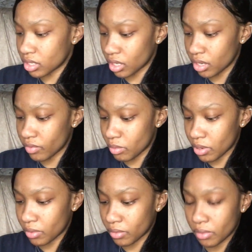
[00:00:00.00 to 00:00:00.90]
just to
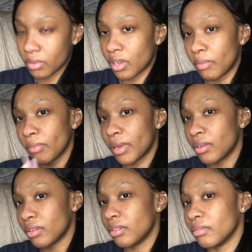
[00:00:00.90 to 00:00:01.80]
see how my
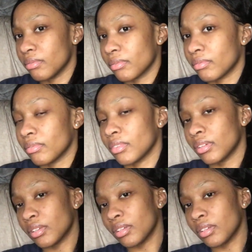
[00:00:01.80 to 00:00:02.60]
hair does with it.